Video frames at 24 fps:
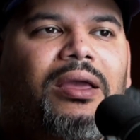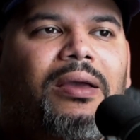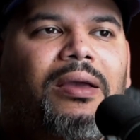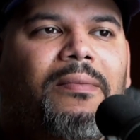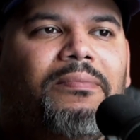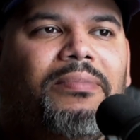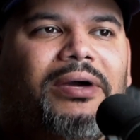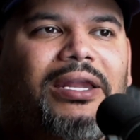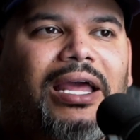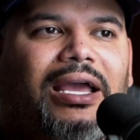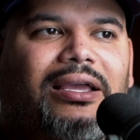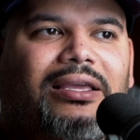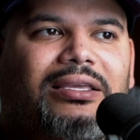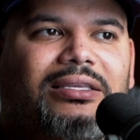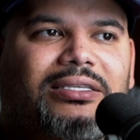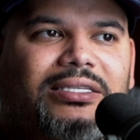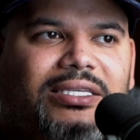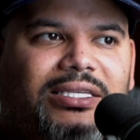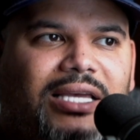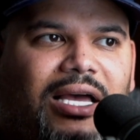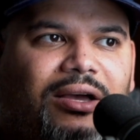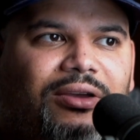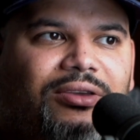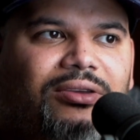but I can
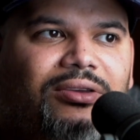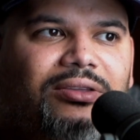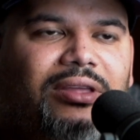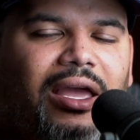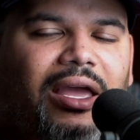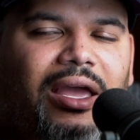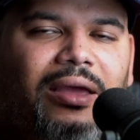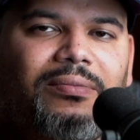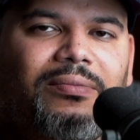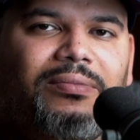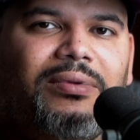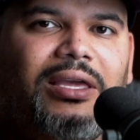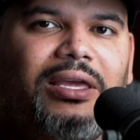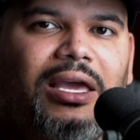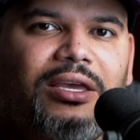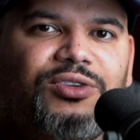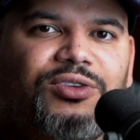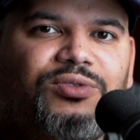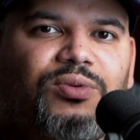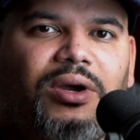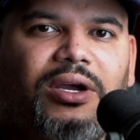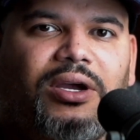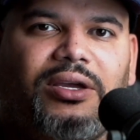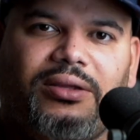tell you that, guess
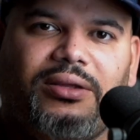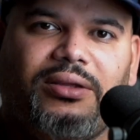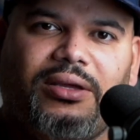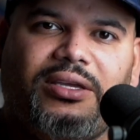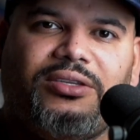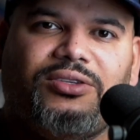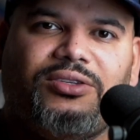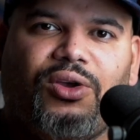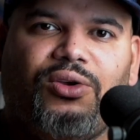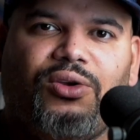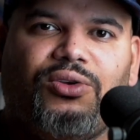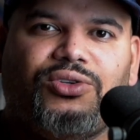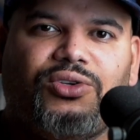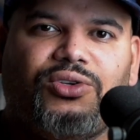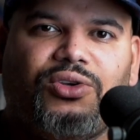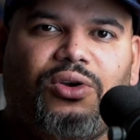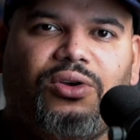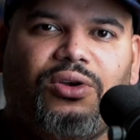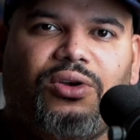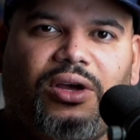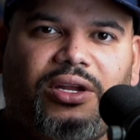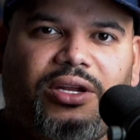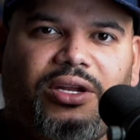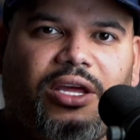what? It's
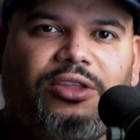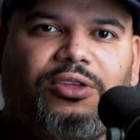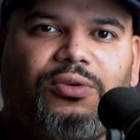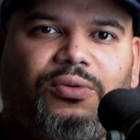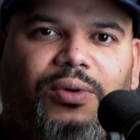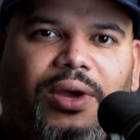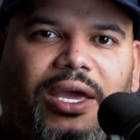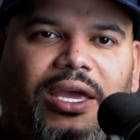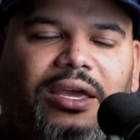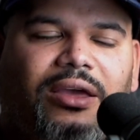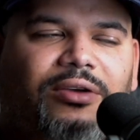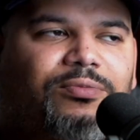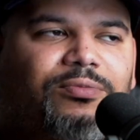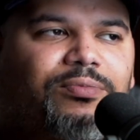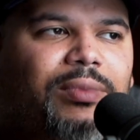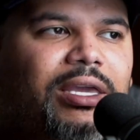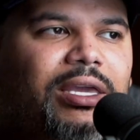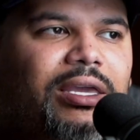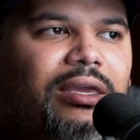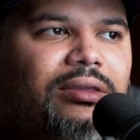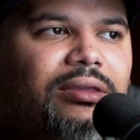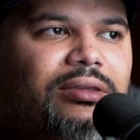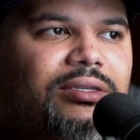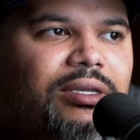also another way of
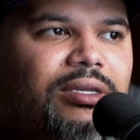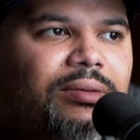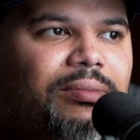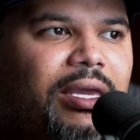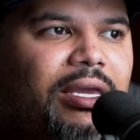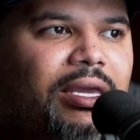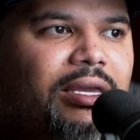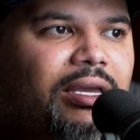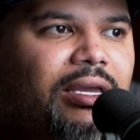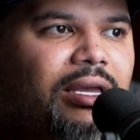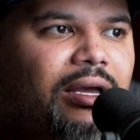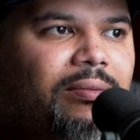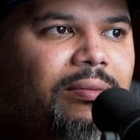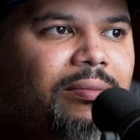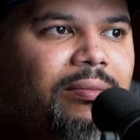making some income.